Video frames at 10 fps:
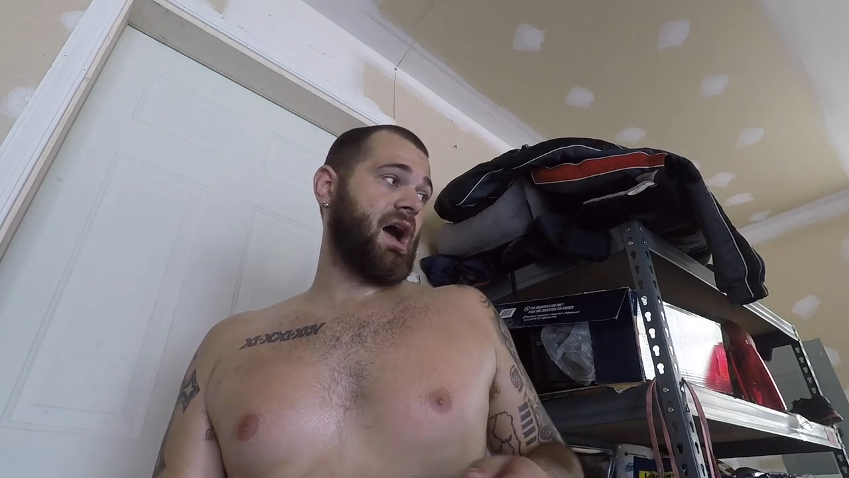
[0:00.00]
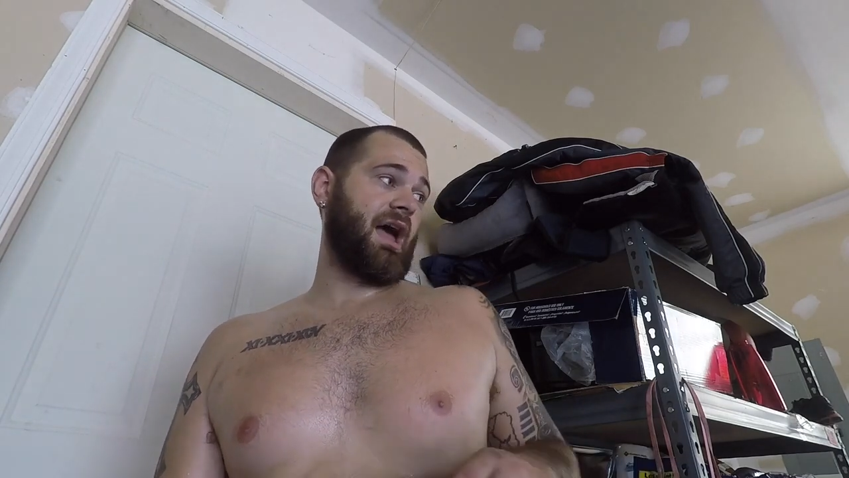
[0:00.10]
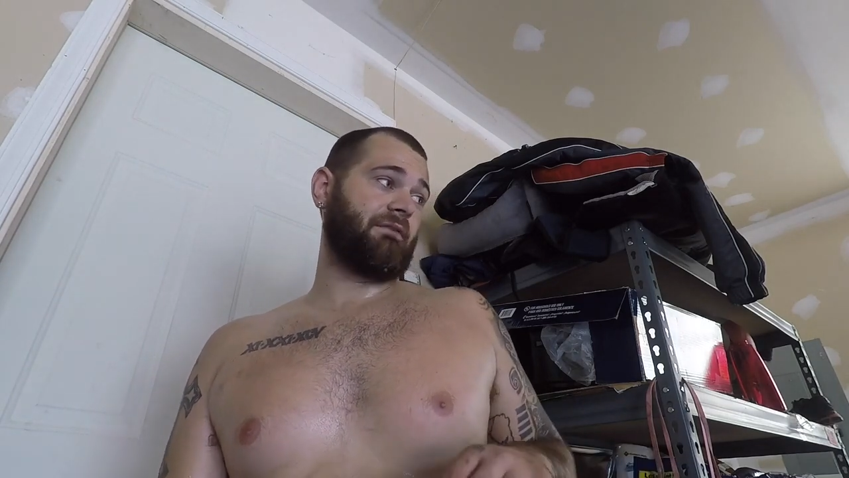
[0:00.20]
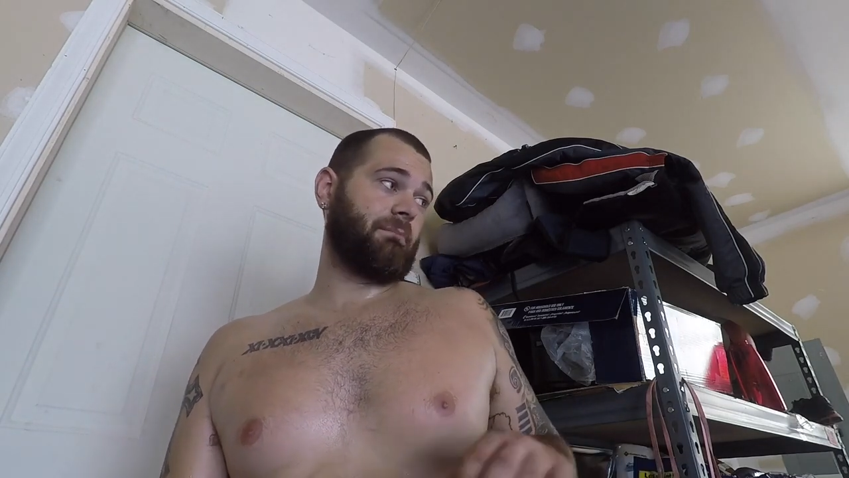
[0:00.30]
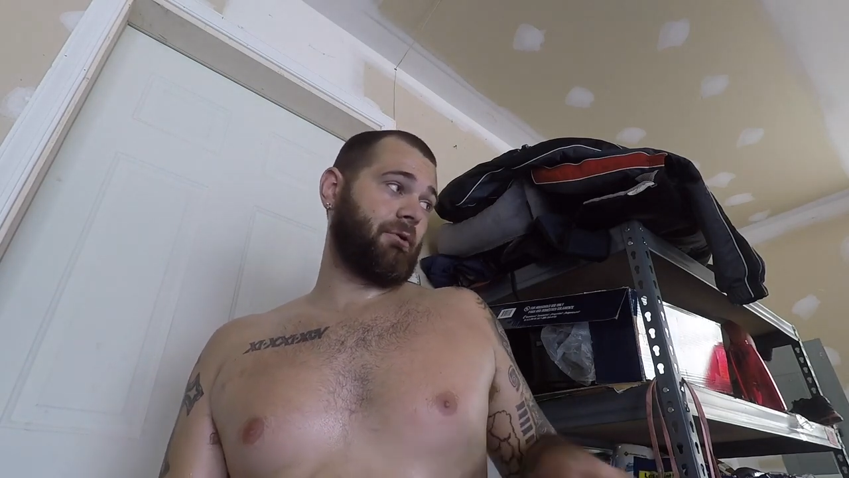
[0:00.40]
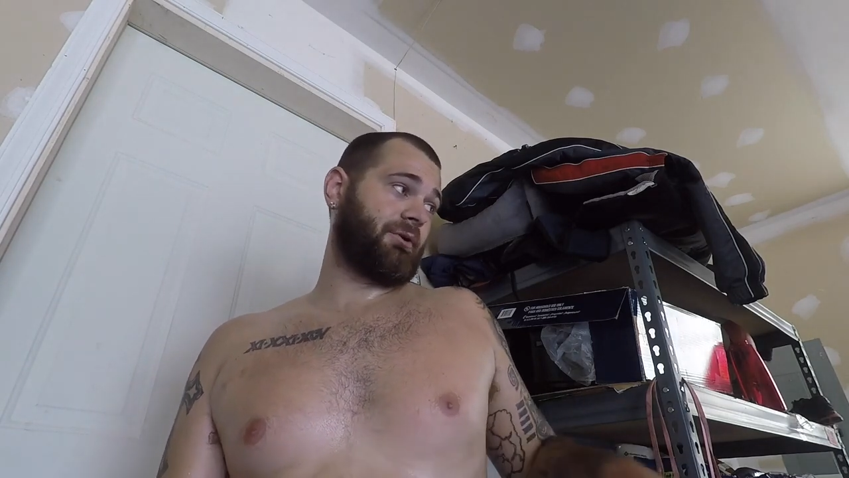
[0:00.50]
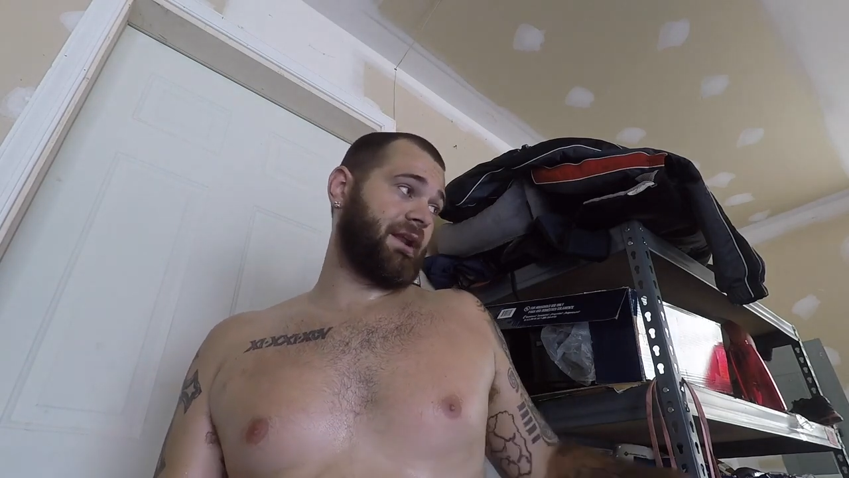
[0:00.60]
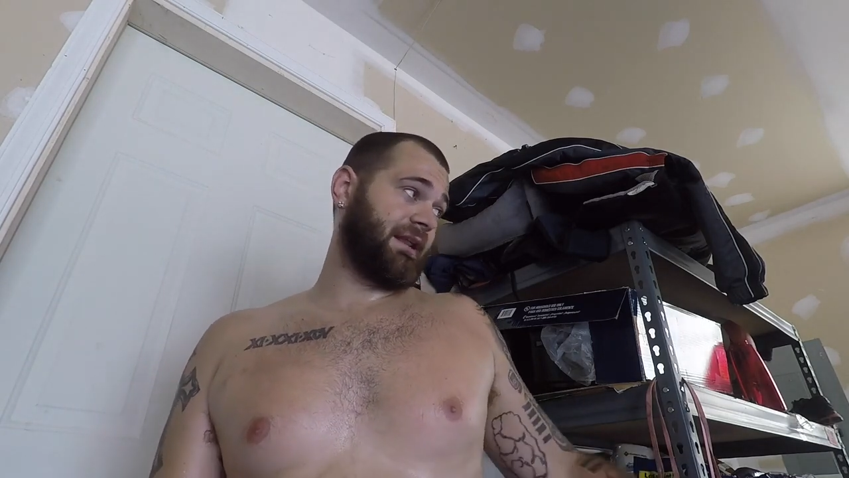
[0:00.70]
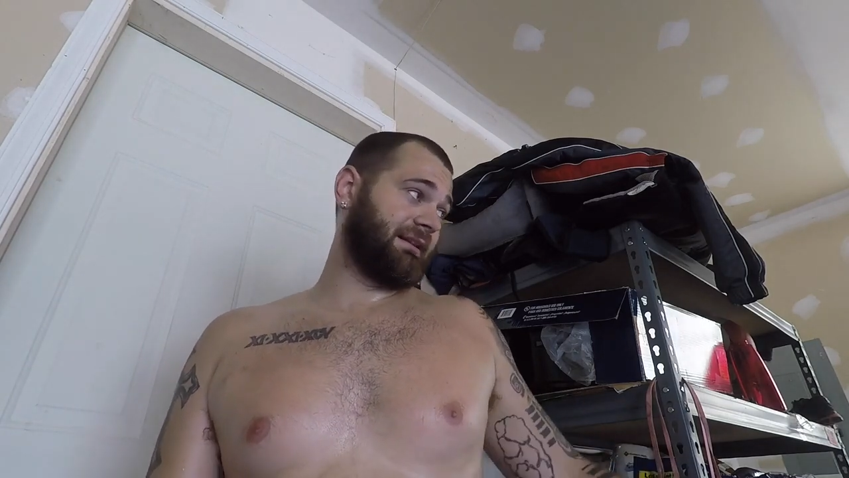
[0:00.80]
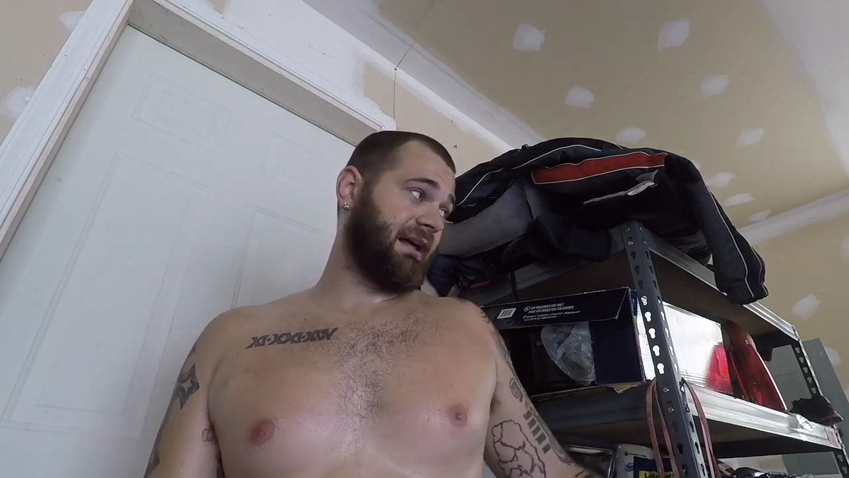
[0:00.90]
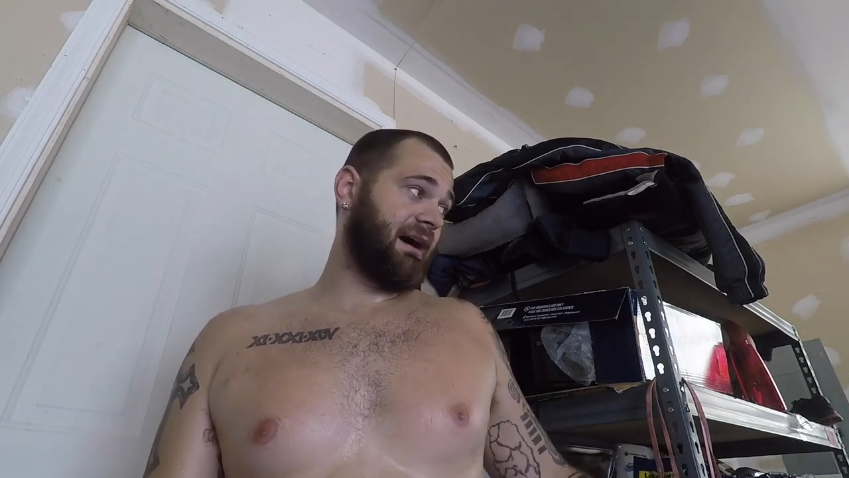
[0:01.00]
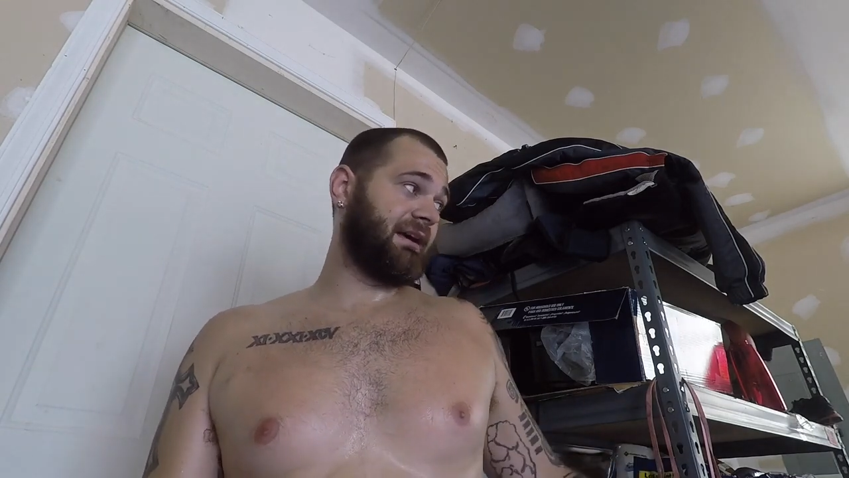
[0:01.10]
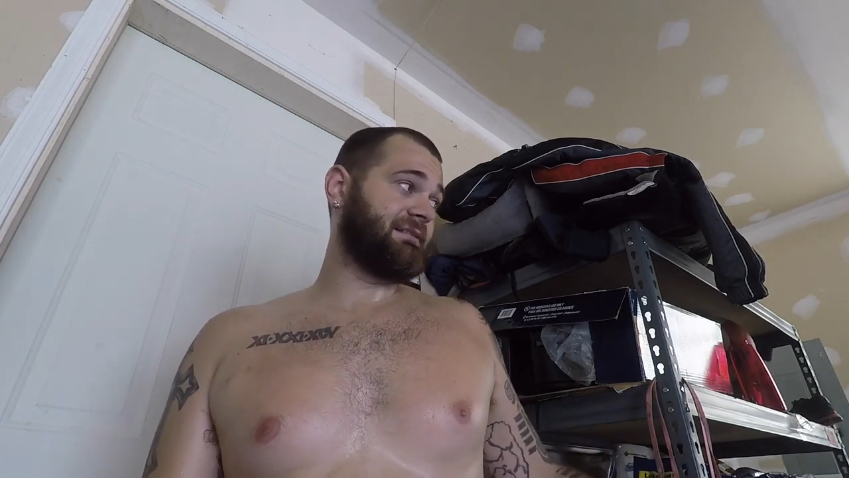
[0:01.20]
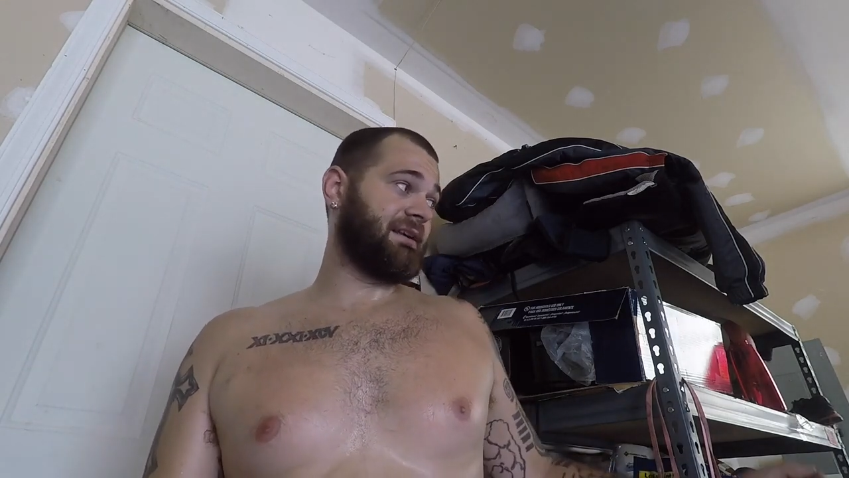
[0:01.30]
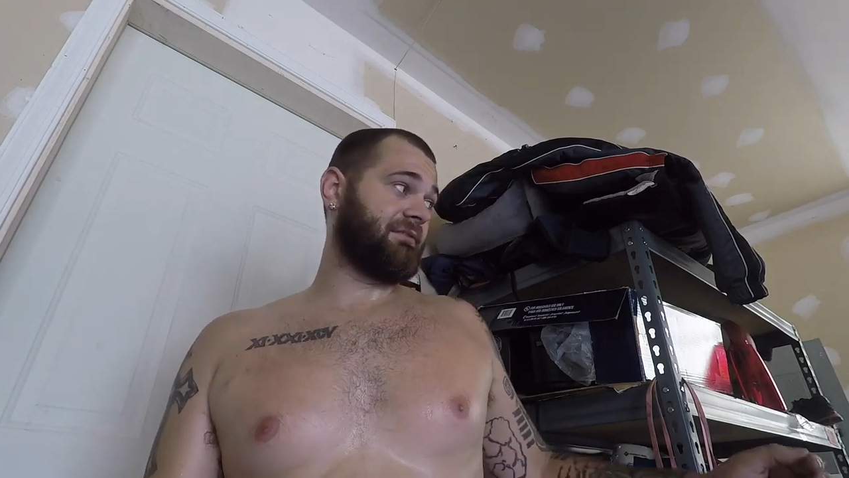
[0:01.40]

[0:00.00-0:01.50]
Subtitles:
I haven't broken any lines.